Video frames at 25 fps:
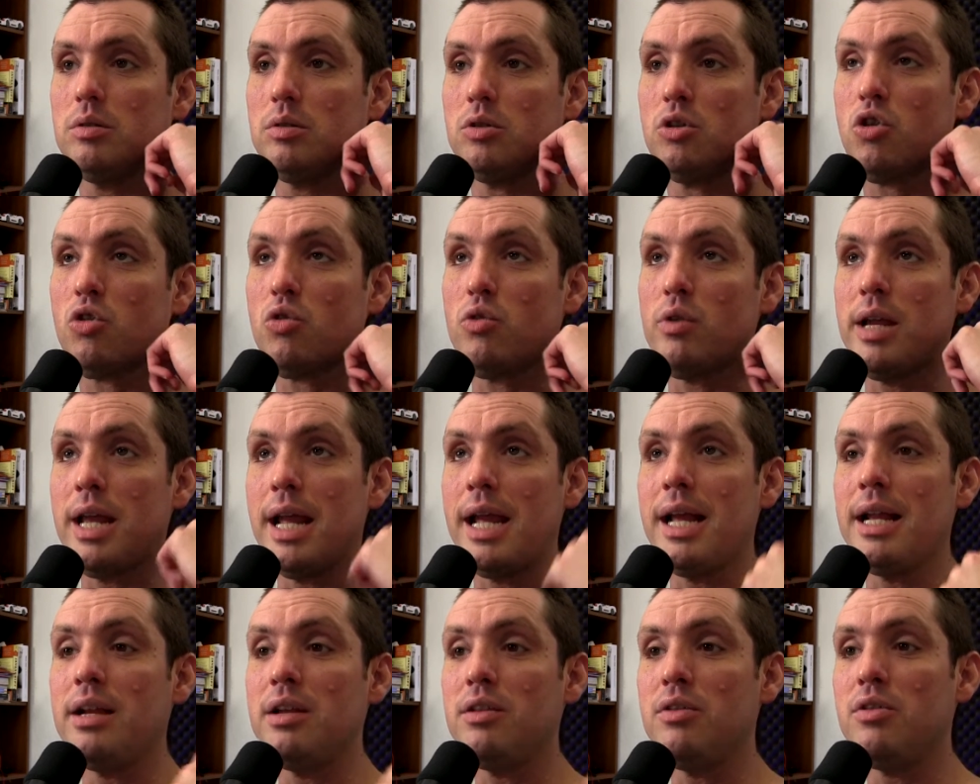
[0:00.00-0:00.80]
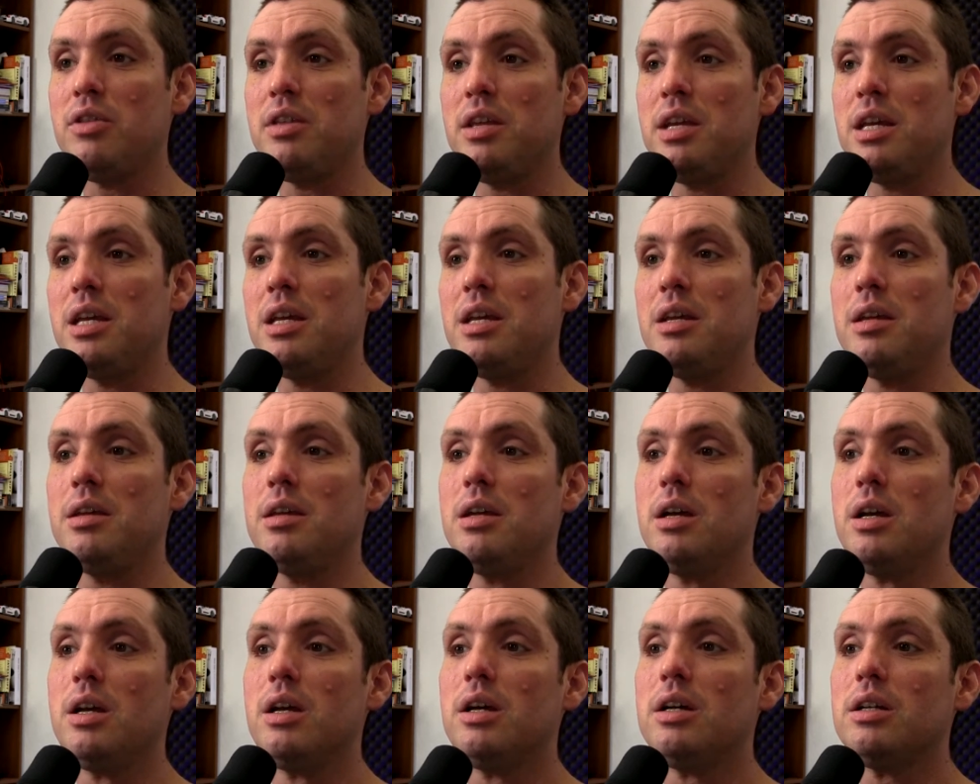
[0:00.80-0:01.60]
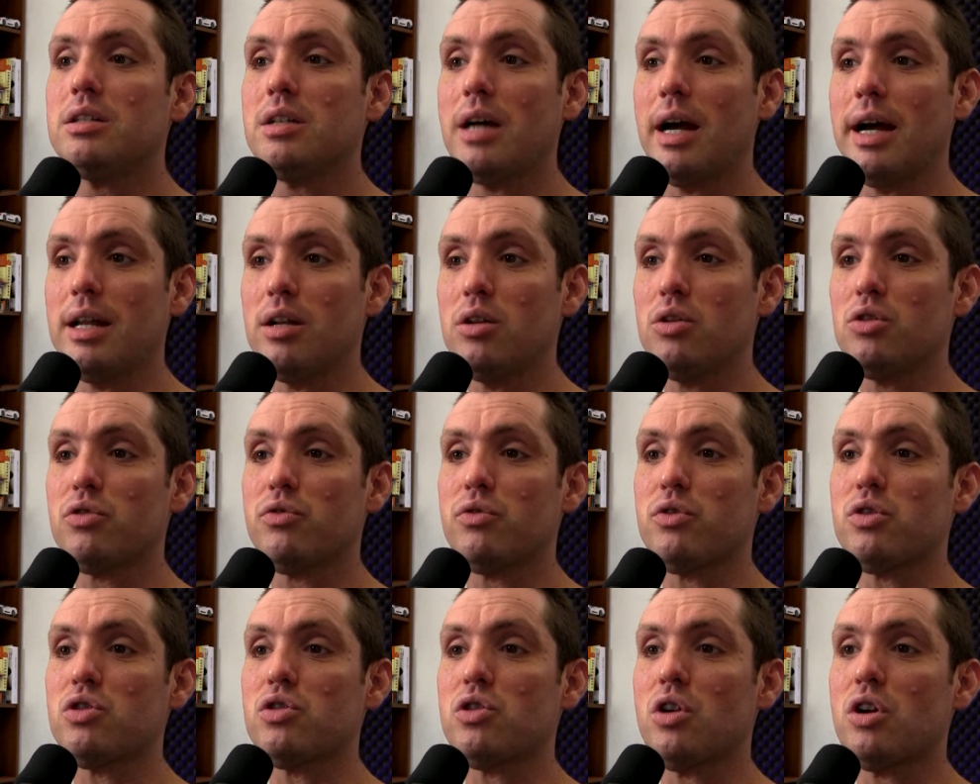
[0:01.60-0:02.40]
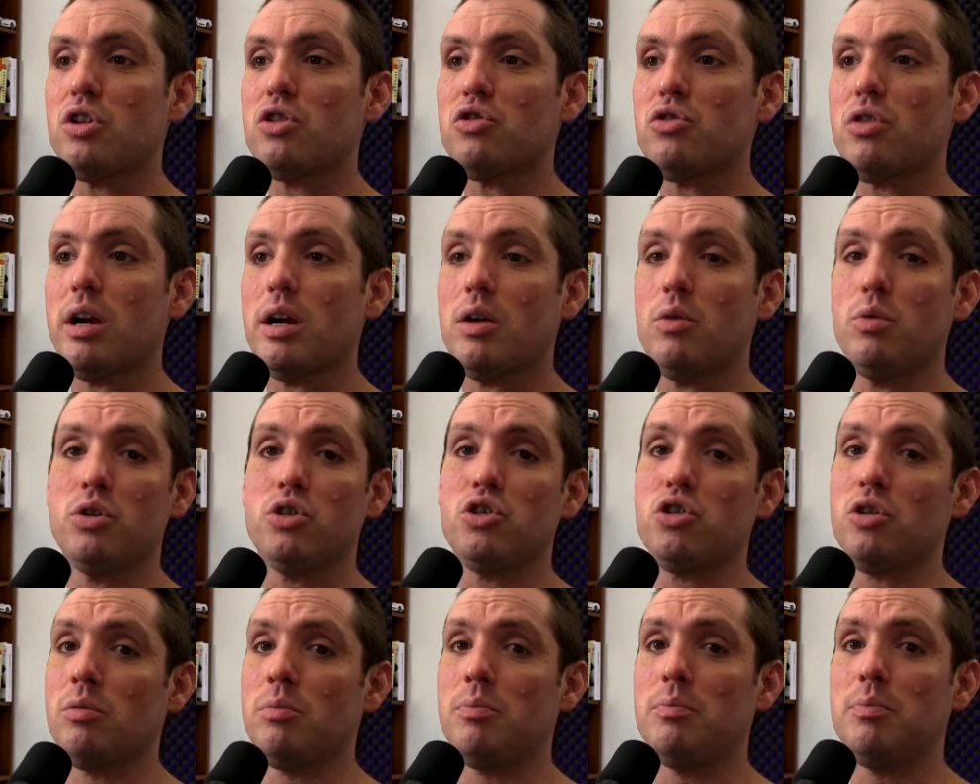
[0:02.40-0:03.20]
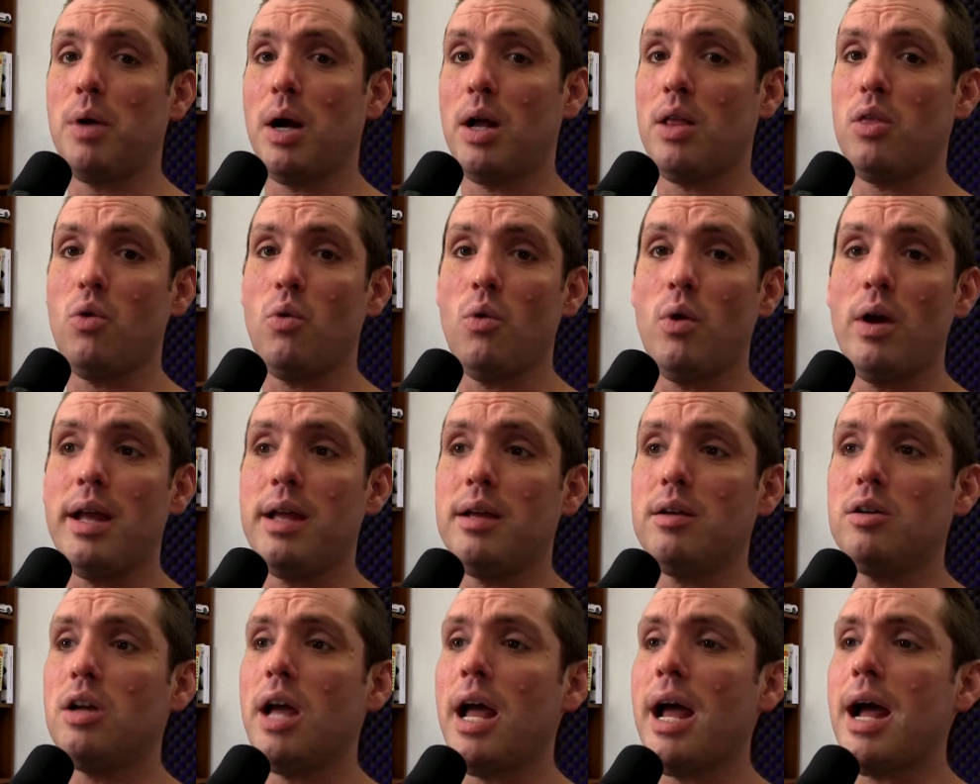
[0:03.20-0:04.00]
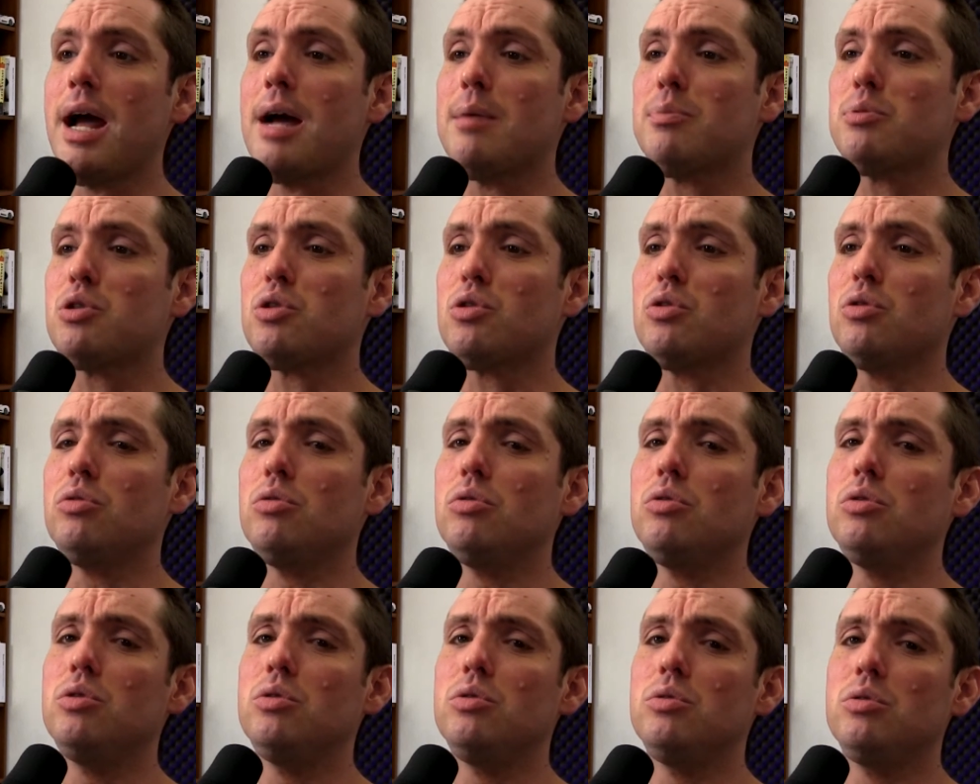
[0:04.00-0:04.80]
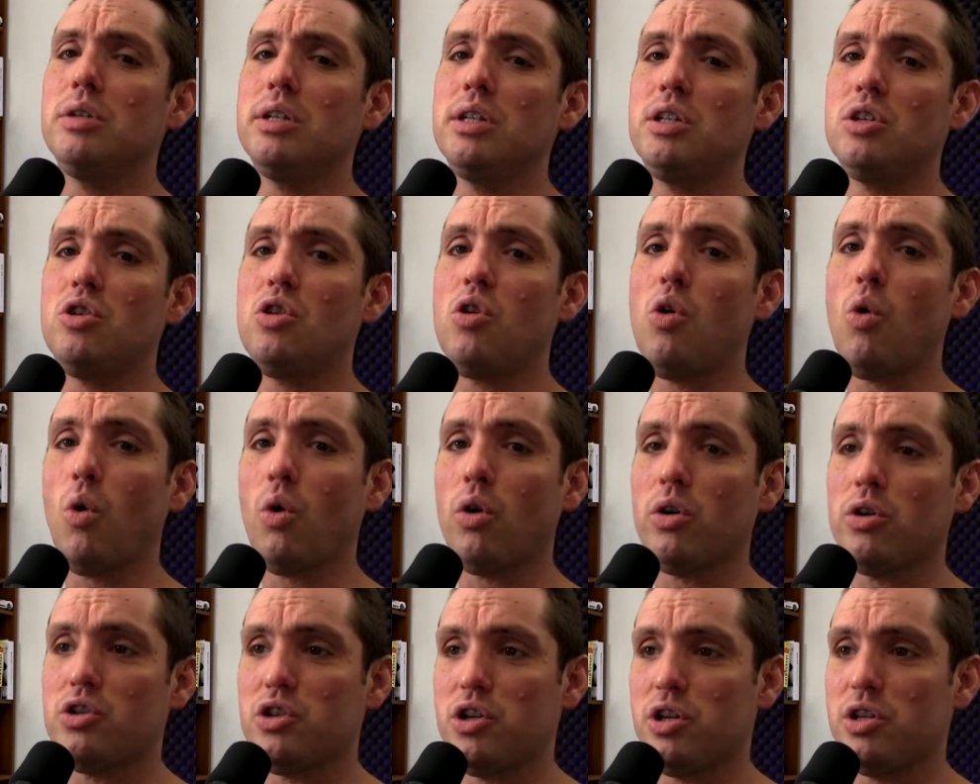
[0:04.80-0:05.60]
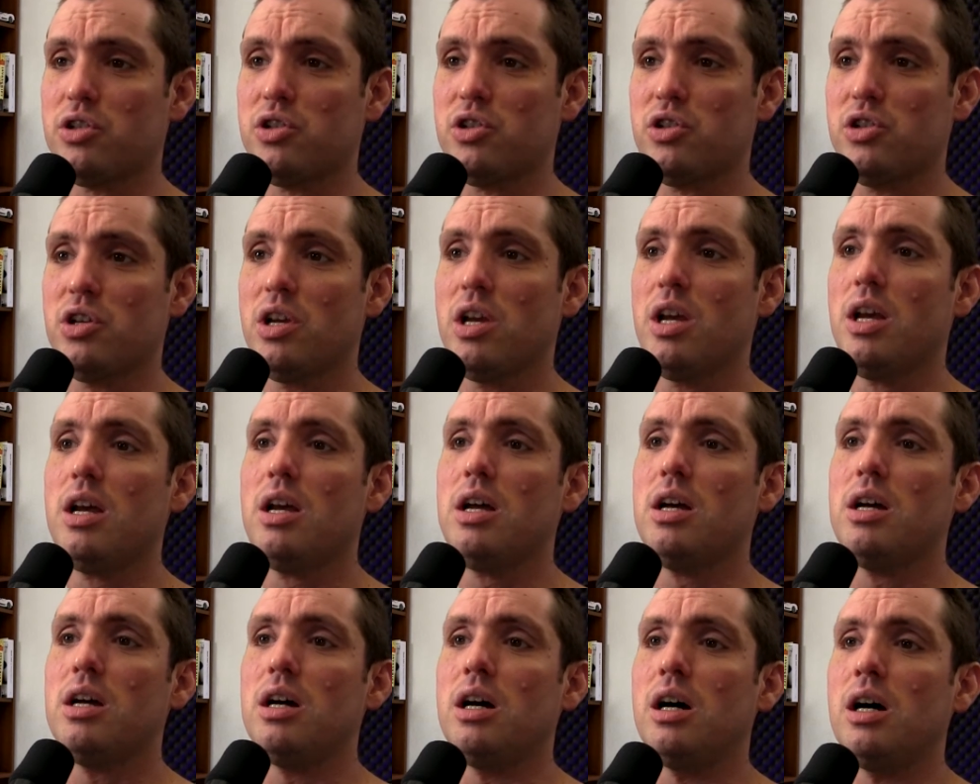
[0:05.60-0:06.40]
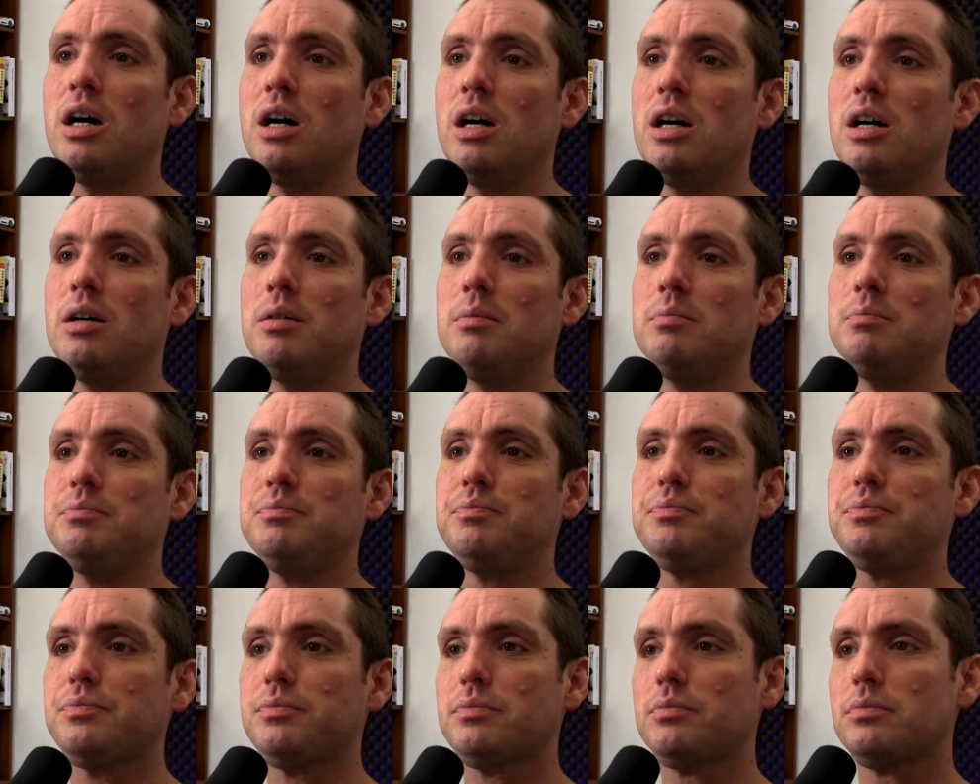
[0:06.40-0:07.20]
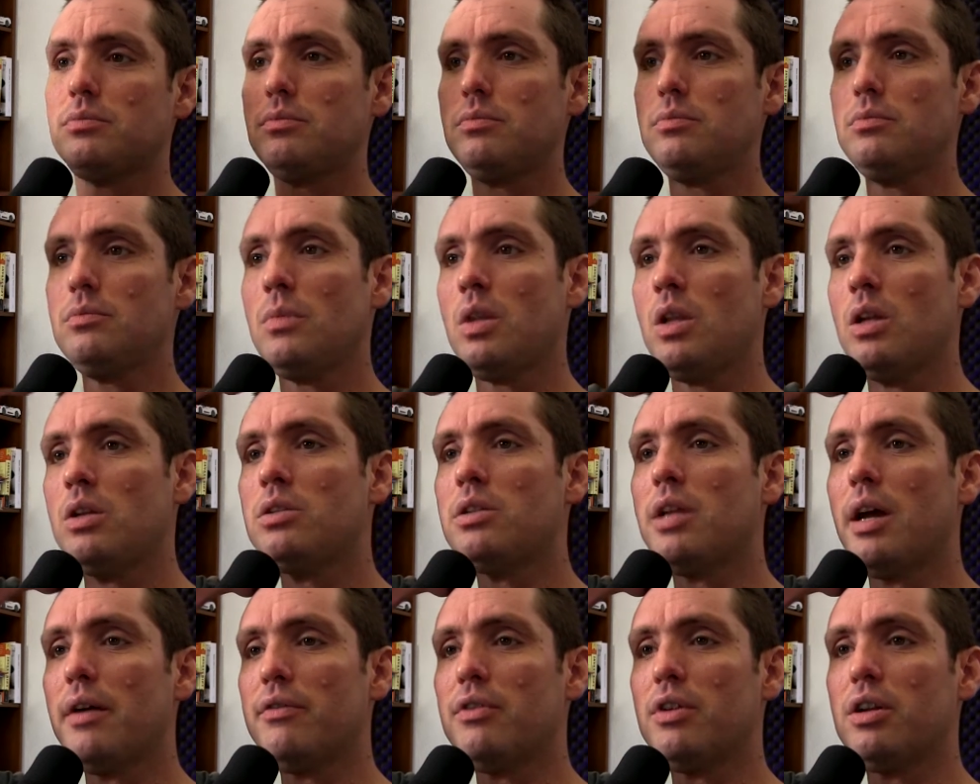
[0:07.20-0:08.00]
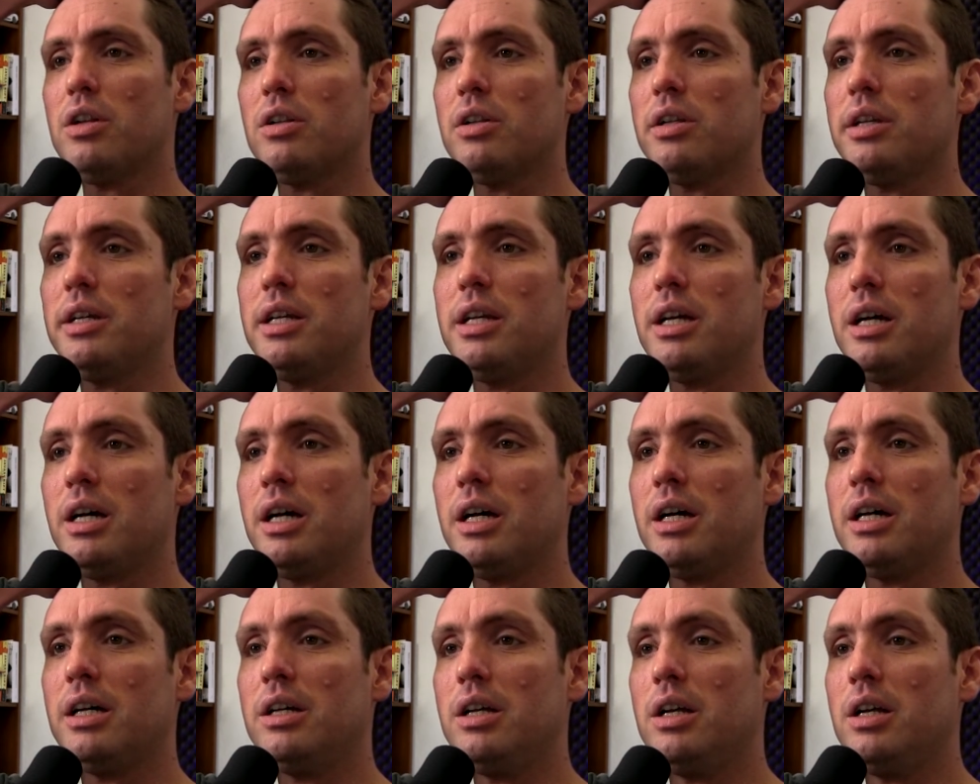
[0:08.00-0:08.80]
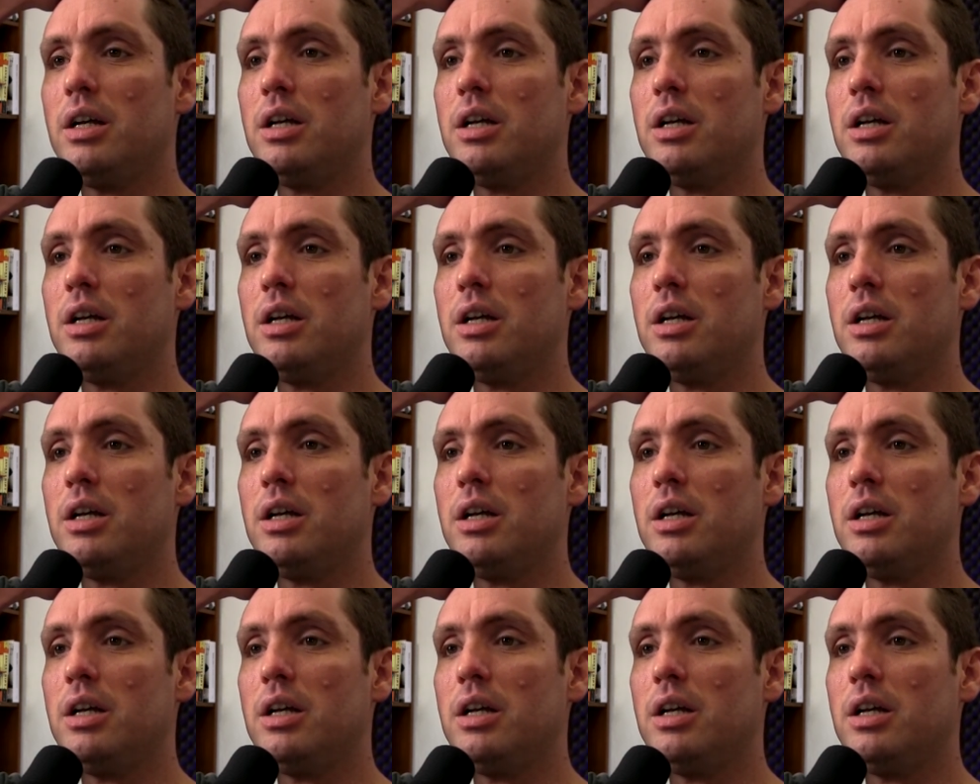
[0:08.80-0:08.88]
created the titles for Star Trek, which are, by the way, absolutely gorgeous. Um, definitely uh,